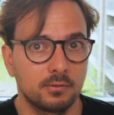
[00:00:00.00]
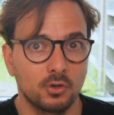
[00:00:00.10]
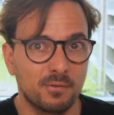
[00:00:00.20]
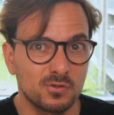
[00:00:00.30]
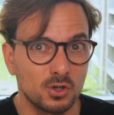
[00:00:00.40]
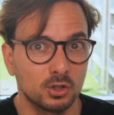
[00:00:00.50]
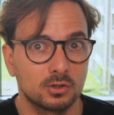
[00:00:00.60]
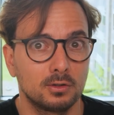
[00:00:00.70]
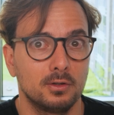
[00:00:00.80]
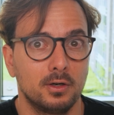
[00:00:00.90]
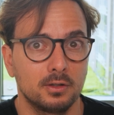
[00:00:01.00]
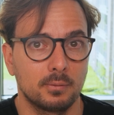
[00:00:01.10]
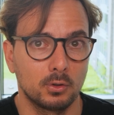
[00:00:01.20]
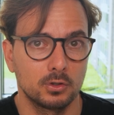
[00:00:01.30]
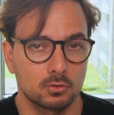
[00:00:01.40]
if you have not learned
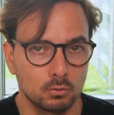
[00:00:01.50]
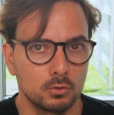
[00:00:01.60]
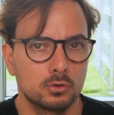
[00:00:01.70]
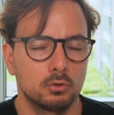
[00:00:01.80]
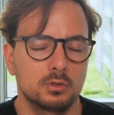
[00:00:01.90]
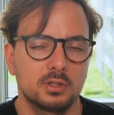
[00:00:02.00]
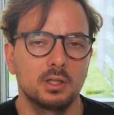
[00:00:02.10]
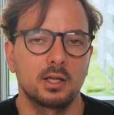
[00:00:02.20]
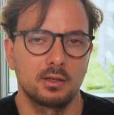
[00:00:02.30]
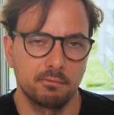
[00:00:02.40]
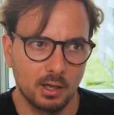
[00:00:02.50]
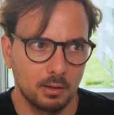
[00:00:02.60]
about these rules, you will still likely fail.